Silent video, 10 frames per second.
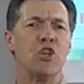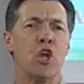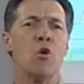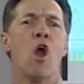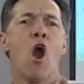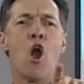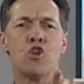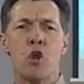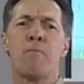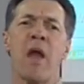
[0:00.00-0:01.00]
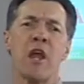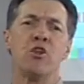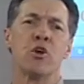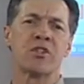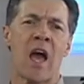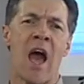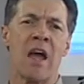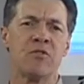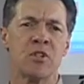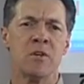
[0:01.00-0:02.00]
you, are you paying your
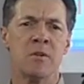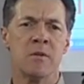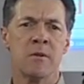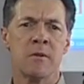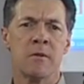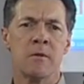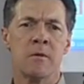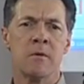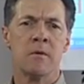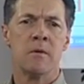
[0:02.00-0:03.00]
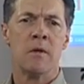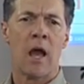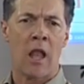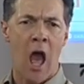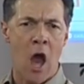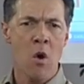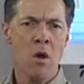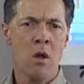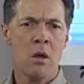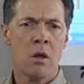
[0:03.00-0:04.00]
tithes? Hello?
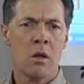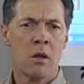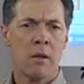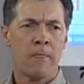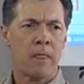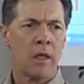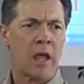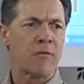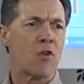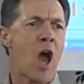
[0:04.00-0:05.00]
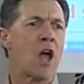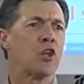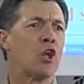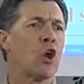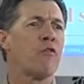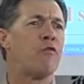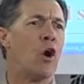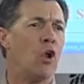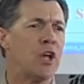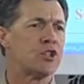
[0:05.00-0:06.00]
If not, you're
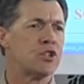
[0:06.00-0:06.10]
foolish.